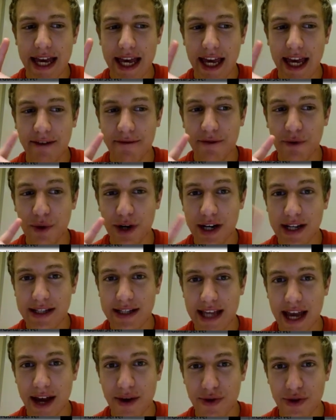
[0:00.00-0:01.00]
if you want to
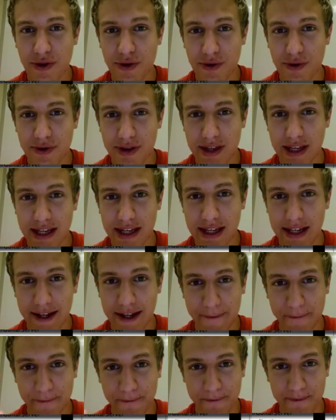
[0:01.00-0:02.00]
download
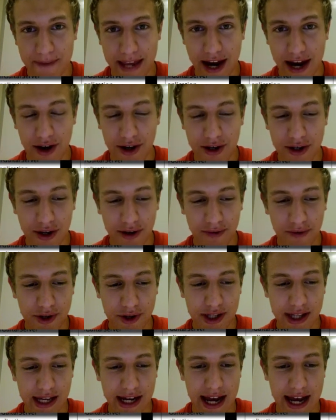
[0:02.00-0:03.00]
the air guitar
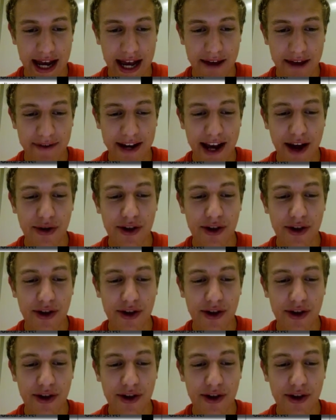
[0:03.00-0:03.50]
version that I have now,